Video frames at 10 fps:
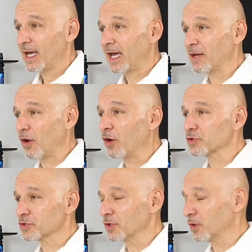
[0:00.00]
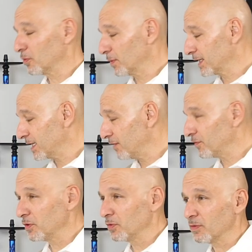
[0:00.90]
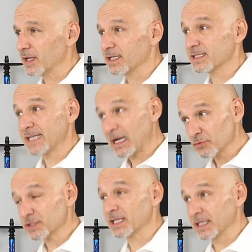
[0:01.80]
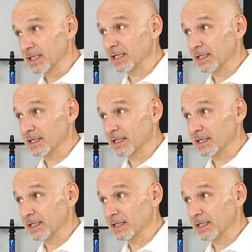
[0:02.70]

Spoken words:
and also will give you a sound signal.